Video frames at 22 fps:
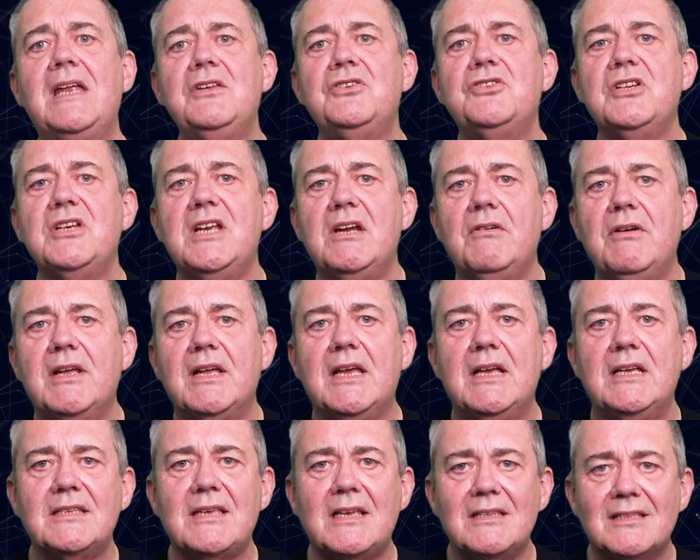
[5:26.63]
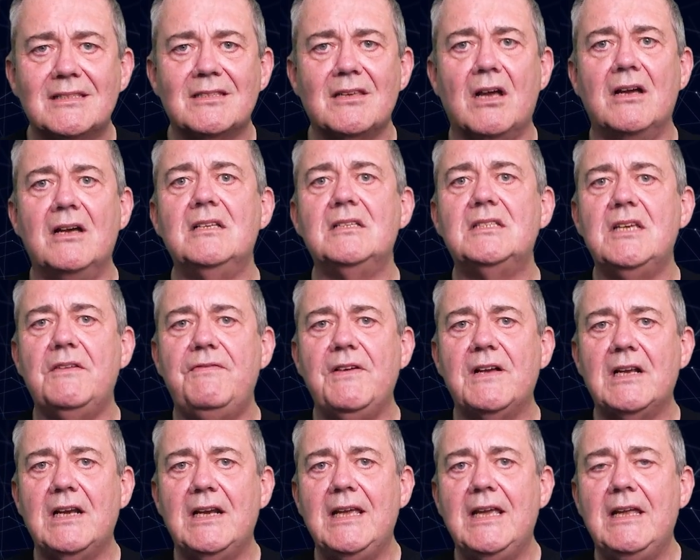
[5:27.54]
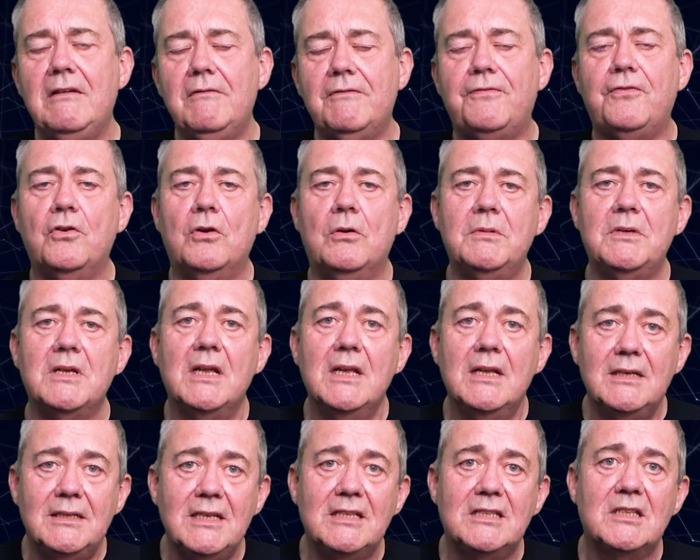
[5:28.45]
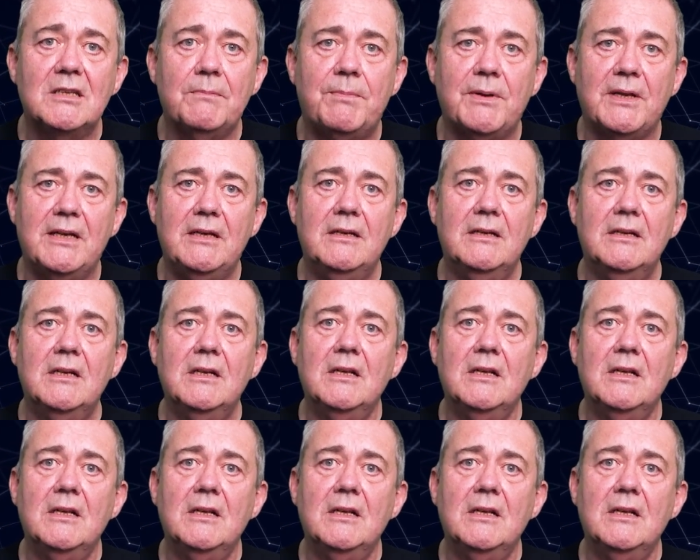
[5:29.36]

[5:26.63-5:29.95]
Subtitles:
engineering is a scientifically informed discipline